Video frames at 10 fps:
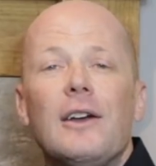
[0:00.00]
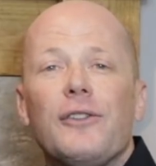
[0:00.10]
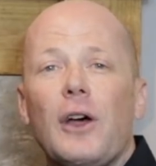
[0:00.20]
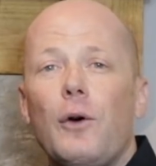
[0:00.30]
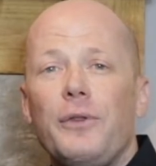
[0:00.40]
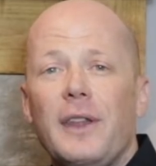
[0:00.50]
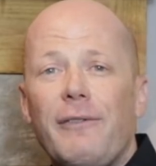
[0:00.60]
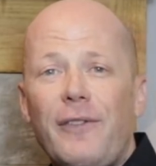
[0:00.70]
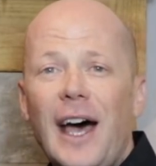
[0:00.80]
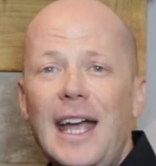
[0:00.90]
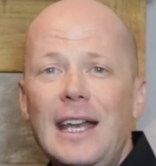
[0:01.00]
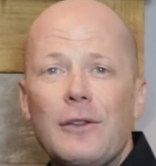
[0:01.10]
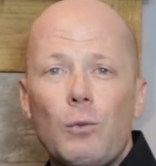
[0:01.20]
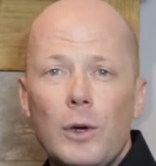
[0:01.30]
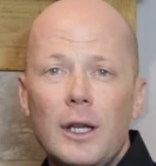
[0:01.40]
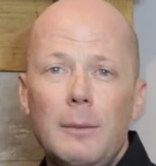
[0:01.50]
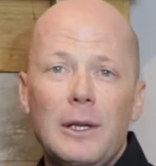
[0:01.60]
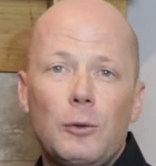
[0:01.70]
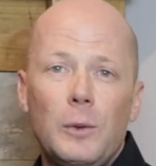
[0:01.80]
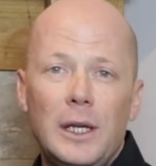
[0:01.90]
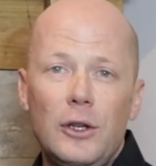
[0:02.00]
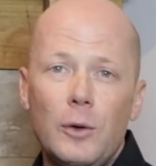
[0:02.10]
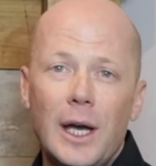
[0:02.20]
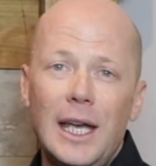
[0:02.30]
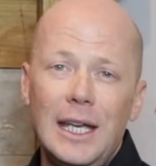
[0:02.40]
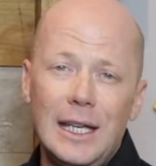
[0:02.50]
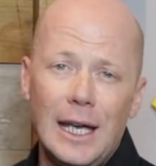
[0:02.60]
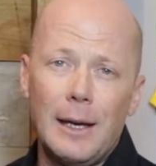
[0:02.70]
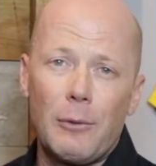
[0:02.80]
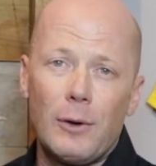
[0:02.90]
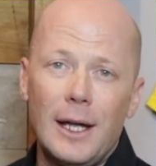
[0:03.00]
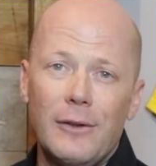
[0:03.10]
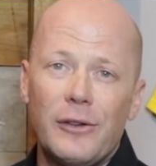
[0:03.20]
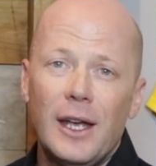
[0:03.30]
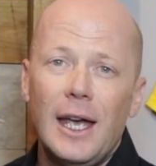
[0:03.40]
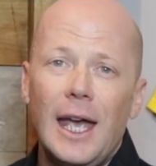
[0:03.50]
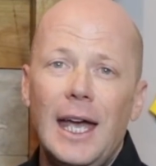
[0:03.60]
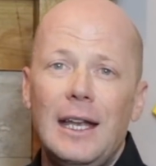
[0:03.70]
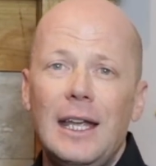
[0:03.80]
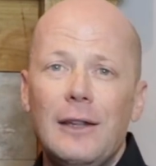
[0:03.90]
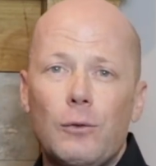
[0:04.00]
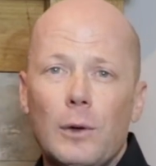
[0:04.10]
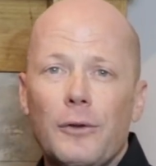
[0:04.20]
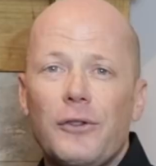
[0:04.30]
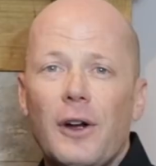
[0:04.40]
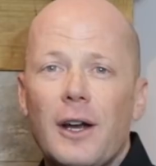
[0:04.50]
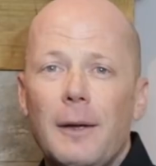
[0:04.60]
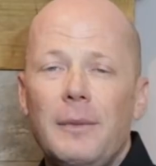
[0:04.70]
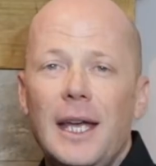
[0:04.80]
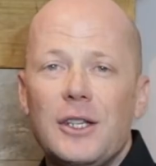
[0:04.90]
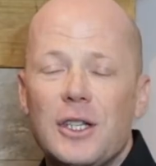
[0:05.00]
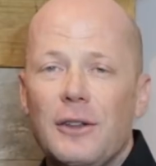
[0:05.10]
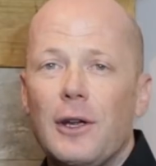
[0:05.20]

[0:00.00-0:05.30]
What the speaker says: So the fight is really between UAE Emirates and Israel Startup Nation.